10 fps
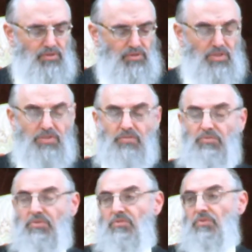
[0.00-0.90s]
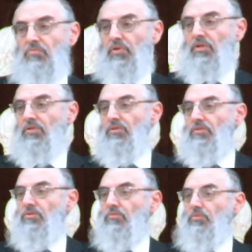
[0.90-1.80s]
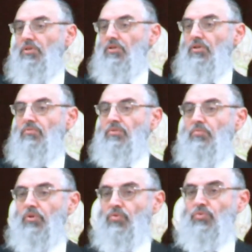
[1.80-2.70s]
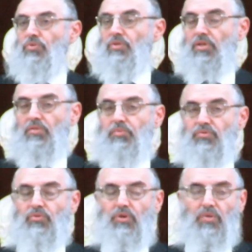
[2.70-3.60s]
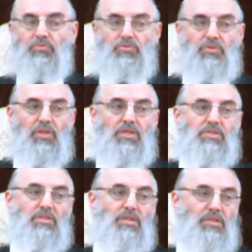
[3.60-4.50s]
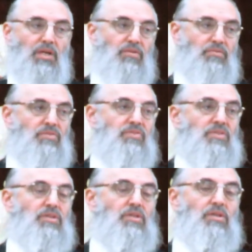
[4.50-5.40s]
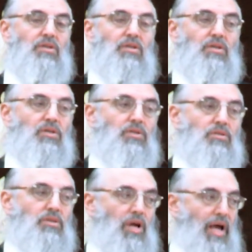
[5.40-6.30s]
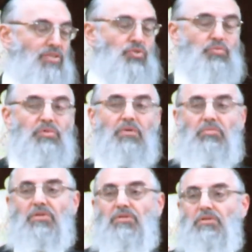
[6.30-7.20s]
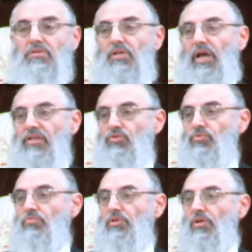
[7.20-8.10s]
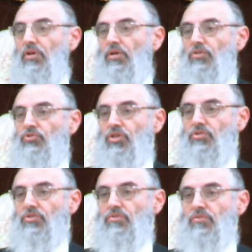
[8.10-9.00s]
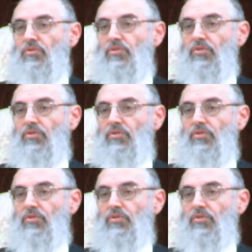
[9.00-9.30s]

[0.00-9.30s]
That's a very simple meaning of the pasuk, that the pasuk comes to tell us that in every city there has to be a bed din, there has to be a judges.